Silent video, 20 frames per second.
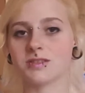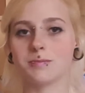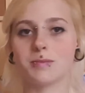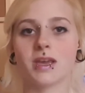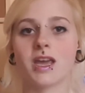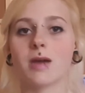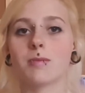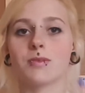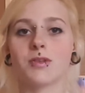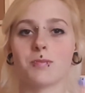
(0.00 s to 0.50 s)

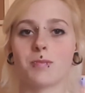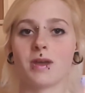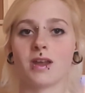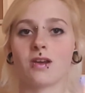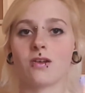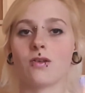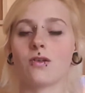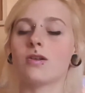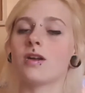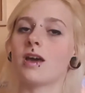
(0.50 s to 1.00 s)
become
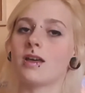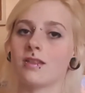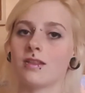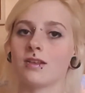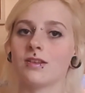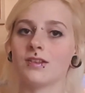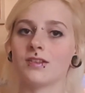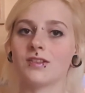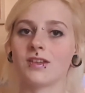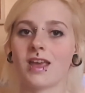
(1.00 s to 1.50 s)
dependent on
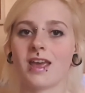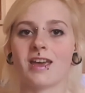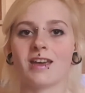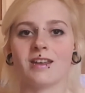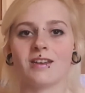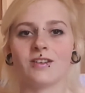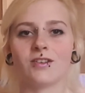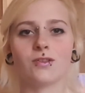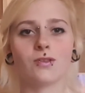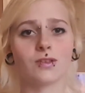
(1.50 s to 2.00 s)
others
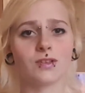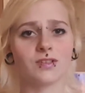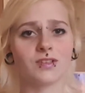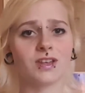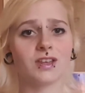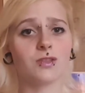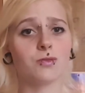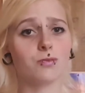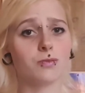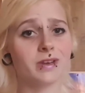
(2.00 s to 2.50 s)
and not
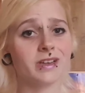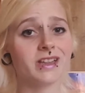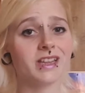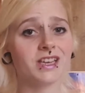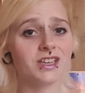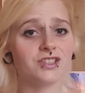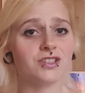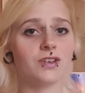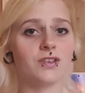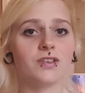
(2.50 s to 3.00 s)
see the real
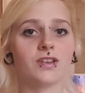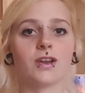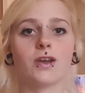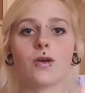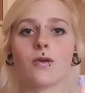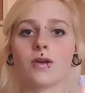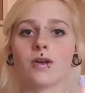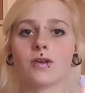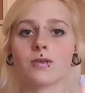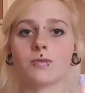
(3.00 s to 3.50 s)
issues that are
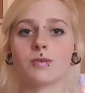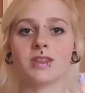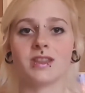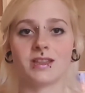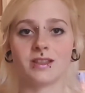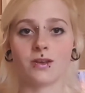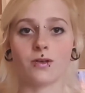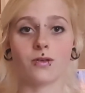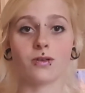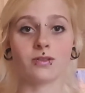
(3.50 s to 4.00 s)
going on
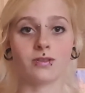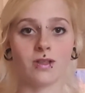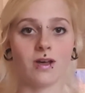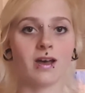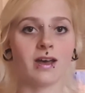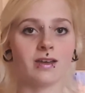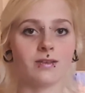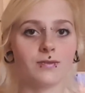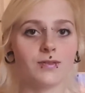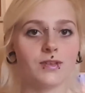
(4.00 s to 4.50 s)
within their own
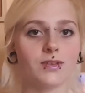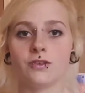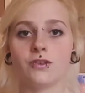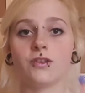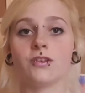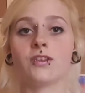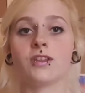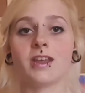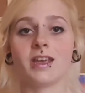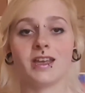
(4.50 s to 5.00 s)
lives. Due
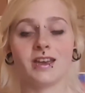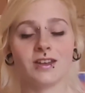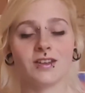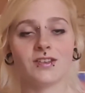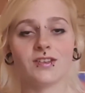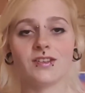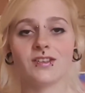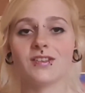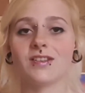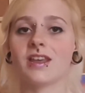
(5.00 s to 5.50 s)
to their
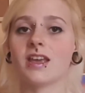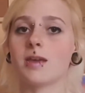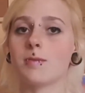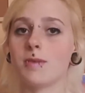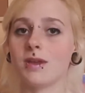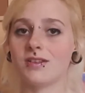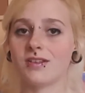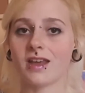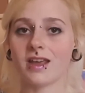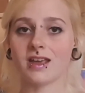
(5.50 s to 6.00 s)
innocence, they can
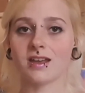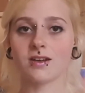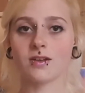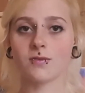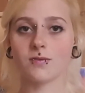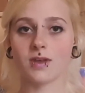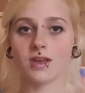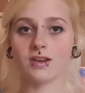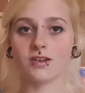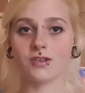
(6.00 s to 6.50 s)
be taken
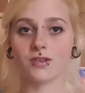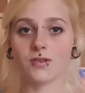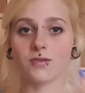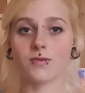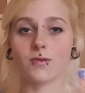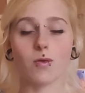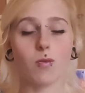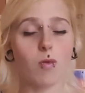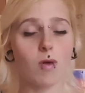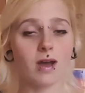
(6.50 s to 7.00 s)
advantage of
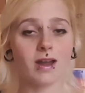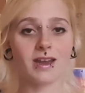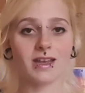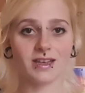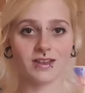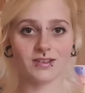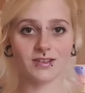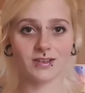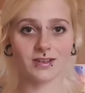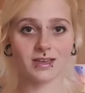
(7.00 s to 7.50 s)
quite
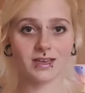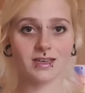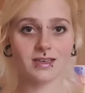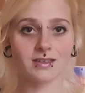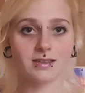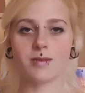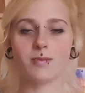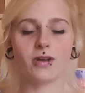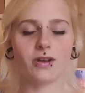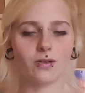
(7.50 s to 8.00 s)
easily.
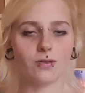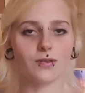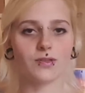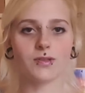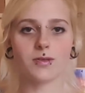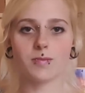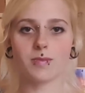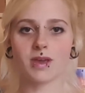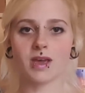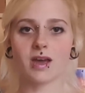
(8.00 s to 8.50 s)
They might
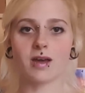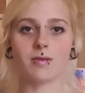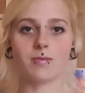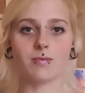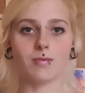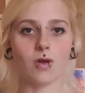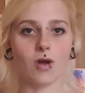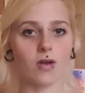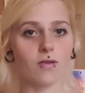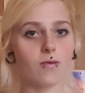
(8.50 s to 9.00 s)
also
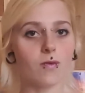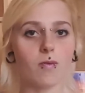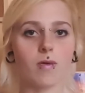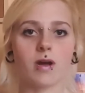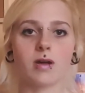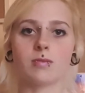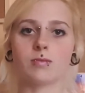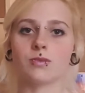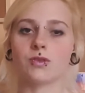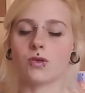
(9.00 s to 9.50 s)
become
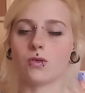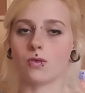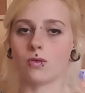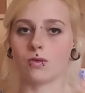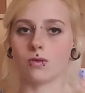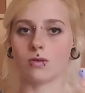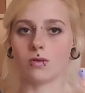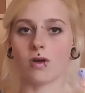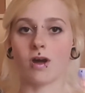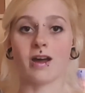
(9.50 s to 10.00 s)
overwhelmed
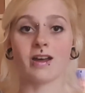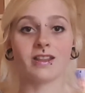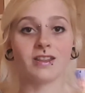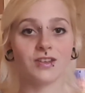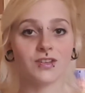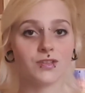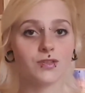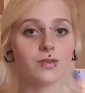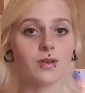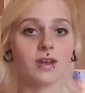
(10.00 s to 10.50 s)
or
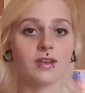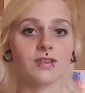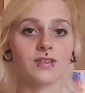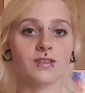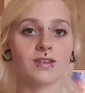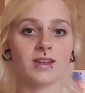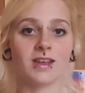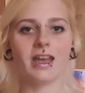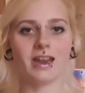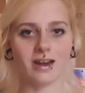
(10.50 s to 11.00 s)
highly
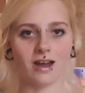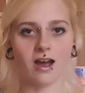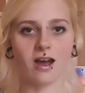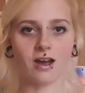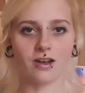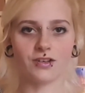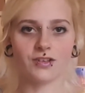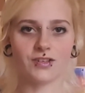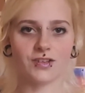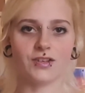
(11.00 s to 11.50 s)
stressed in a
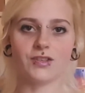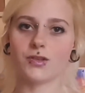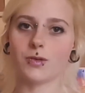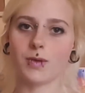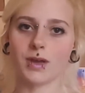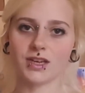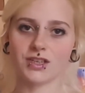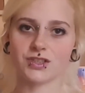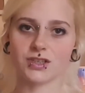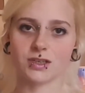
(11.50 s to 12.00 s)
harsh
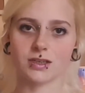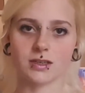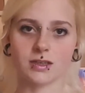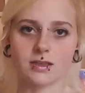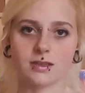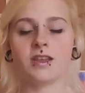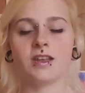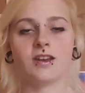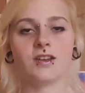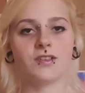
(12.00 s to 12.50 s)
situation.
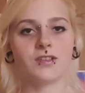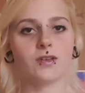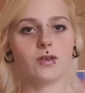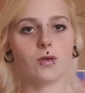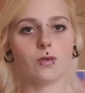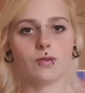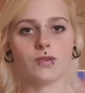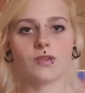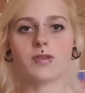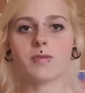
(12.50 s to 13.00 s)
The innocent
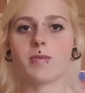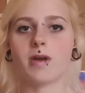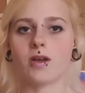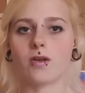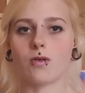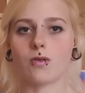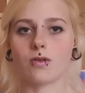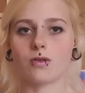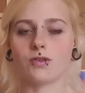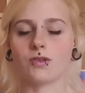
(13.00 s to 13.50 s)
also might
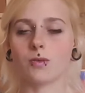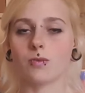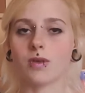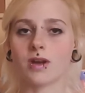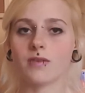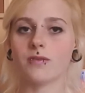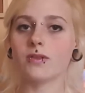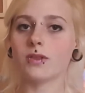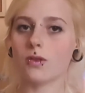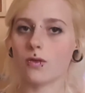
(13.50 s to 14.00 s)
hold on to
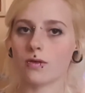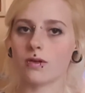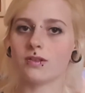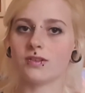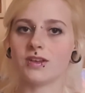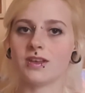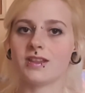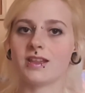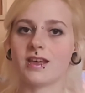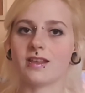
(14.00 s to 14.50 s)
whatever
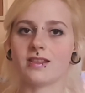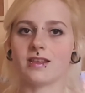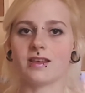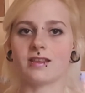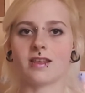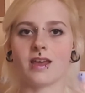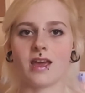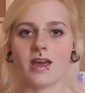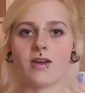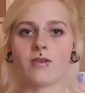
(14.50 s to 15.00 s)
loyalty they think
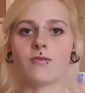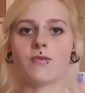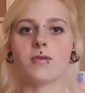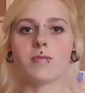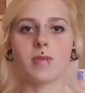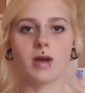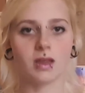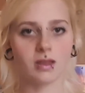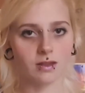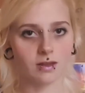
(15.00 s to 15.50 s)
they have
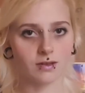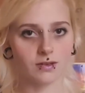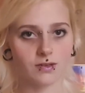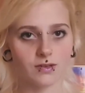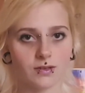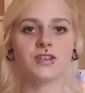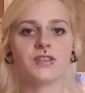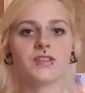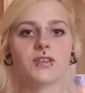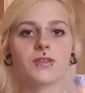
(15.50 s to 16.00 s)
from others,
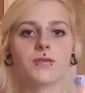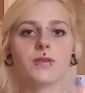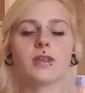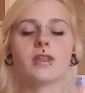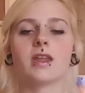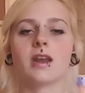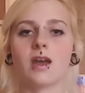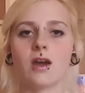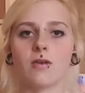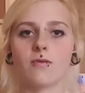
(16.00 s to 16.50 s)
just to feel
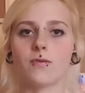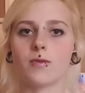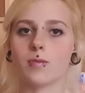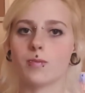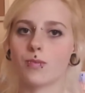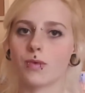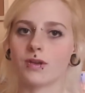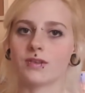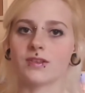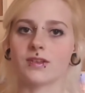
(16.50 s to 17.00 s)
that helpful
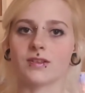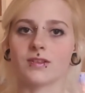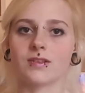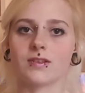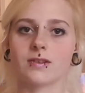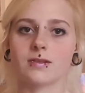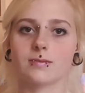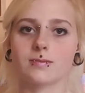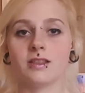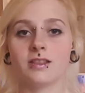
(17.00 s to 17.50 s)
presence.
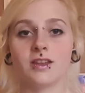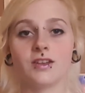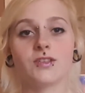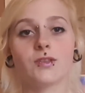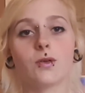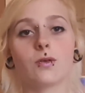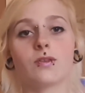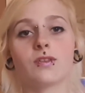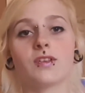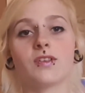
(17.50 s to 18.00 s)
This
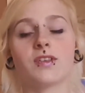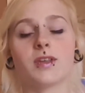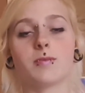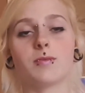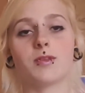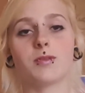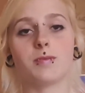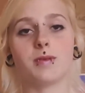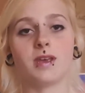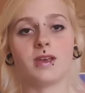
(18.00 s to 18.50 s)
causes them
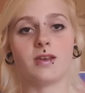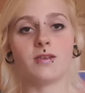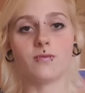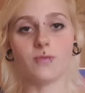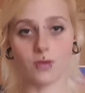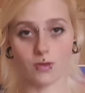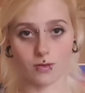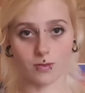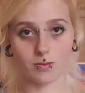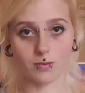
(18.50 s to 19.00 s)
to be
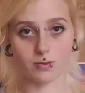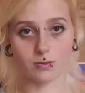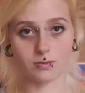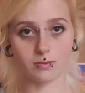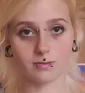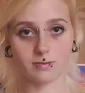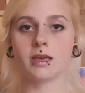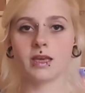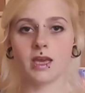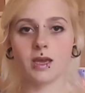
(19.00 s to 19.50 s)
vulnerable.
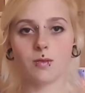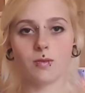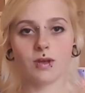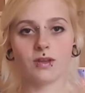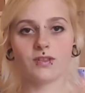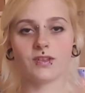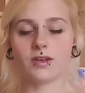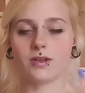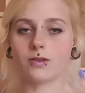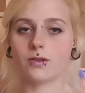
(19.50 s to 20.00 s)

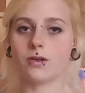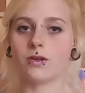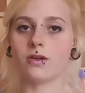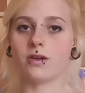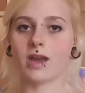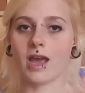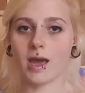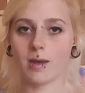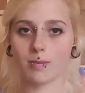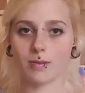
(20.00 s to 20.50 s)
Keywords include
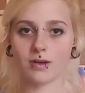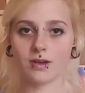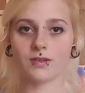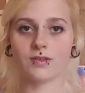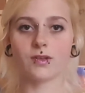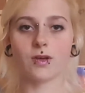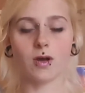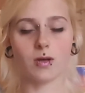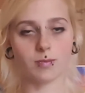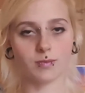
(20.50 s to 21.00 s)

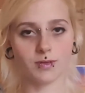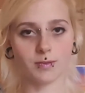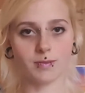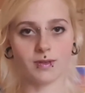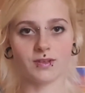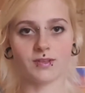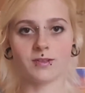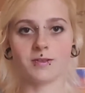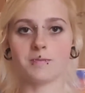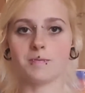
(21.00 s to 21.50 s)
happiness,
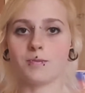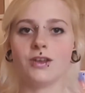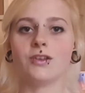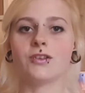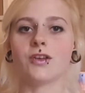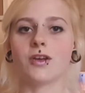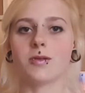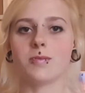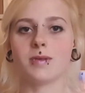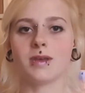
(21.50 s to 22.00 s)
optimism,
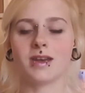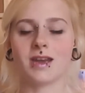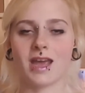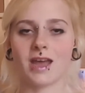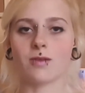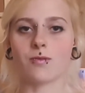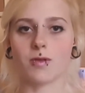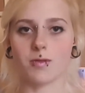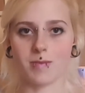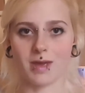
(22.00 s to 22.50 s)
utopian,
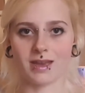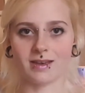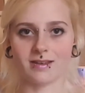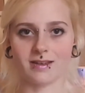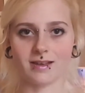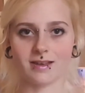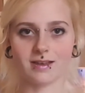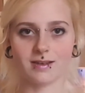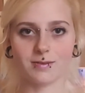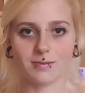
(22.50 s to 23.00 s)
and
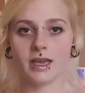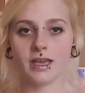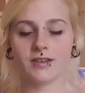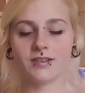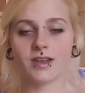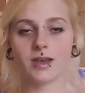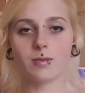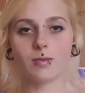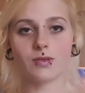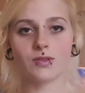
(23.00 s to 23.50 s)
romantic.
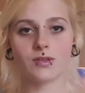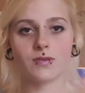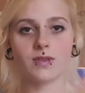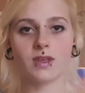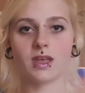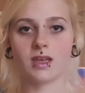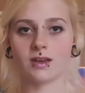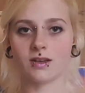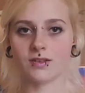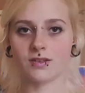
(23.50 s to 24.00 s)
Examples of the
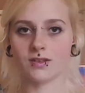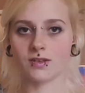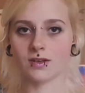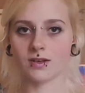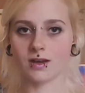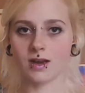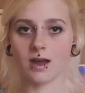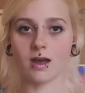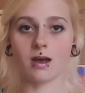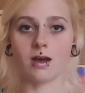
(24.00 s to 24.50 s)

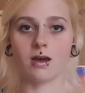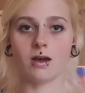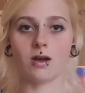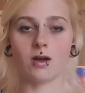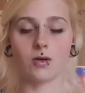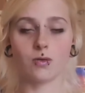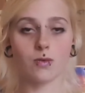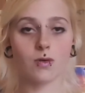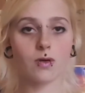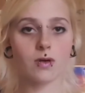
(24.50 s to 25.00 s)
innocent are
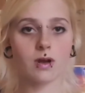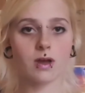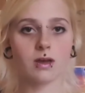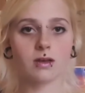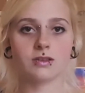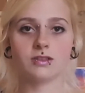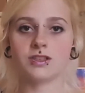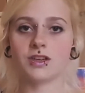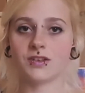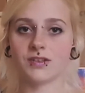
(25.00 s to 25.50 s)

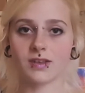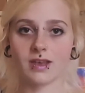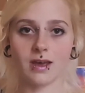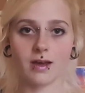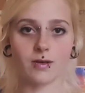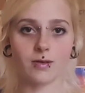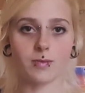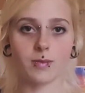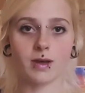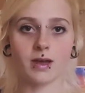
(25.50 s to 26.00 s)
Aurora, Jessica
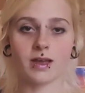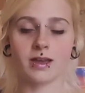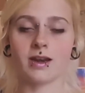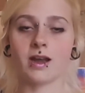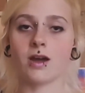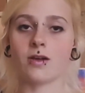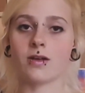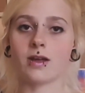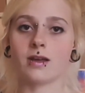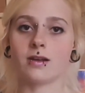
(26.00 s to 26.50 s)
Alba, and
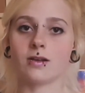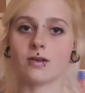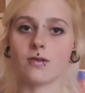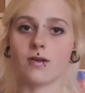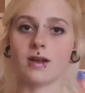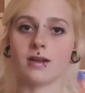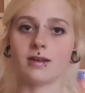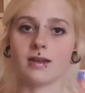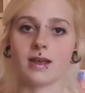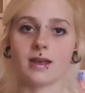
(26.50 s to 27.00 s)
Ariana
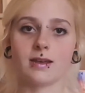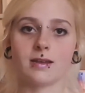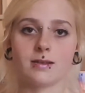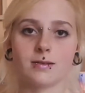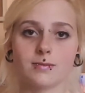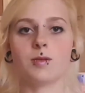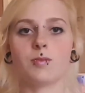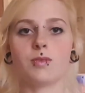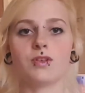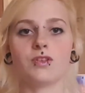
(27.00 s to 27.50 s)
Grande.
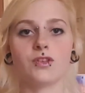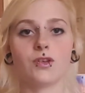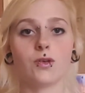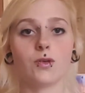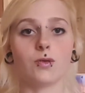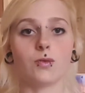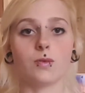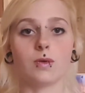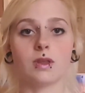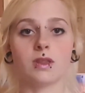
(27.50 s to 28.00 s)
Number
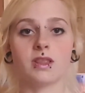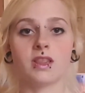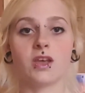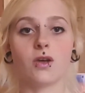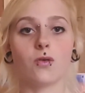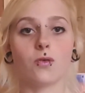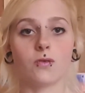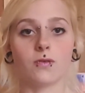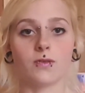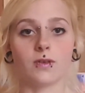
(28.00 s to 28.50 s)
2. The
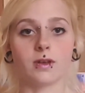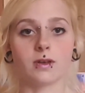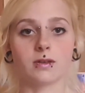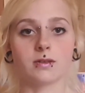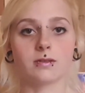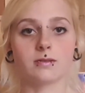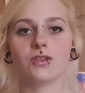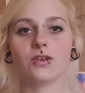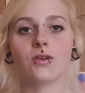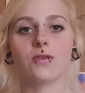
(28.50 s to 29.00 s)
orphan.
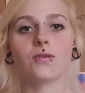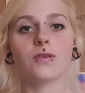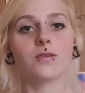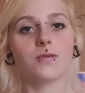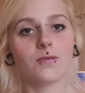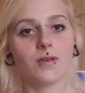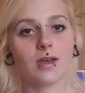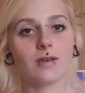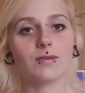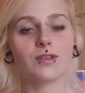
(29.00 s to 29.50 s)
The orphan
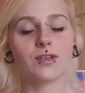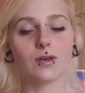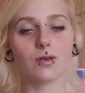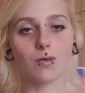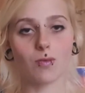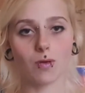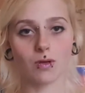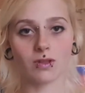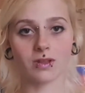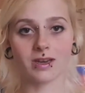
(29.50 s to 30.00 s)
favors
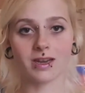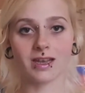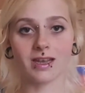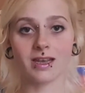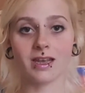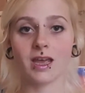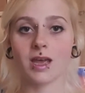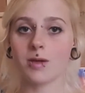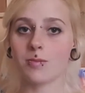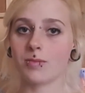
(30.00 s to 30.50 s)
equality,
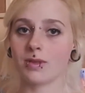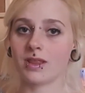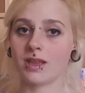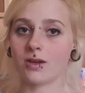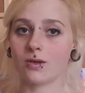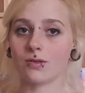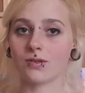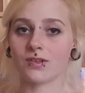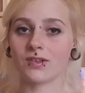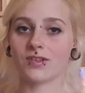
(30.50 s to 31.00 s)
but
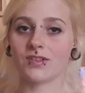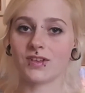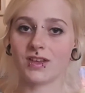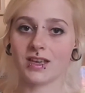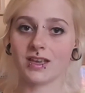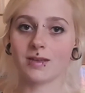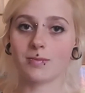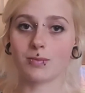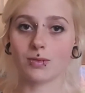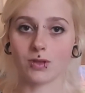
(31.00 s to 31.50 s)
they also
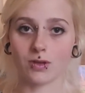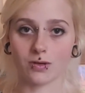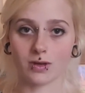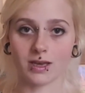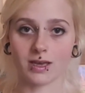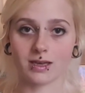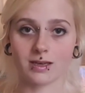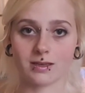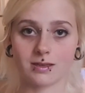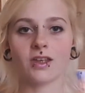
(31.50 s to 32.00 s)
seek
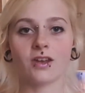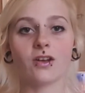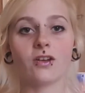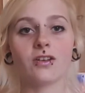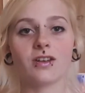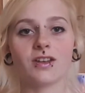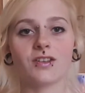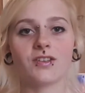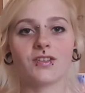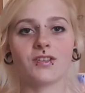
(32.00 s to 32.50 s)
belonging. They
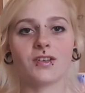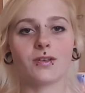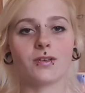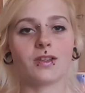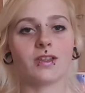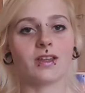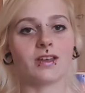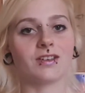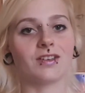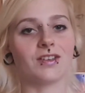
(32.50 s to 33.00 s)
don't
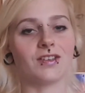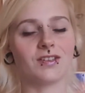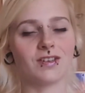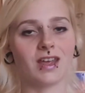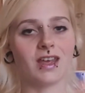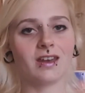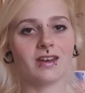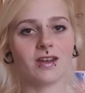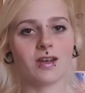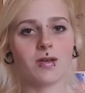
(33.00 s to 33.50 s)
necessarily like to
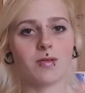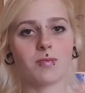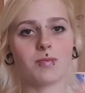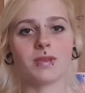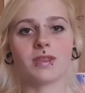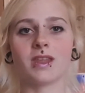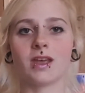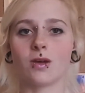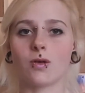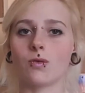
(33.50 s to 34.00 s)
stand out,
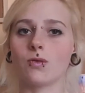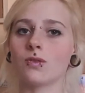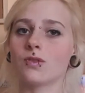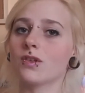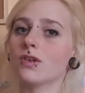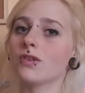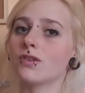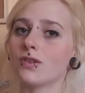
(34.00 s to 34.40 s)
but they also